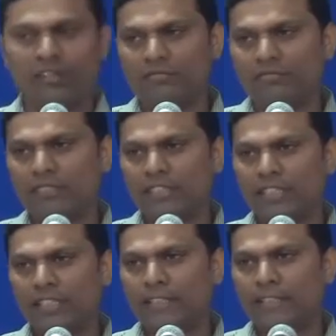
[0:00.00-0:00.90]

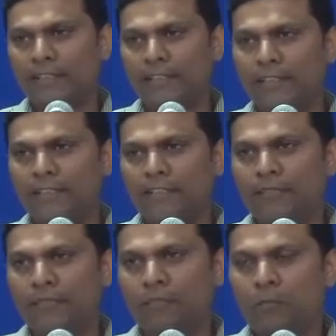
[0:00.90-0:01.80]

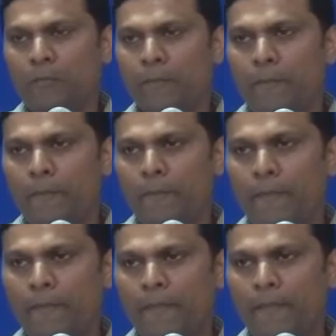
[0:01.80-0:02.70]

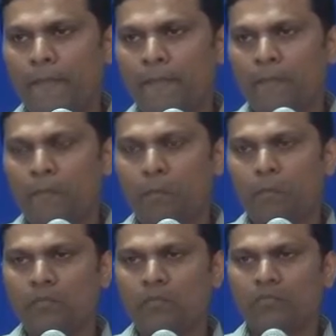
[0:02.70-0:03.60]

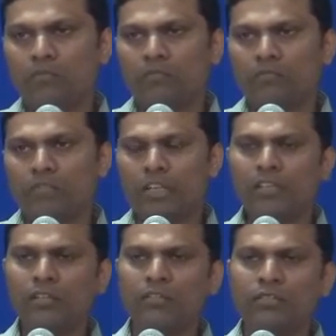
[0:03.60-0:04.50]

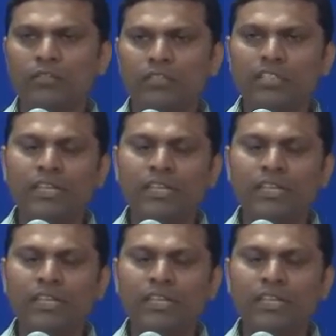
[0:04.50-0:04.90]
No words are spoken by the person on screen.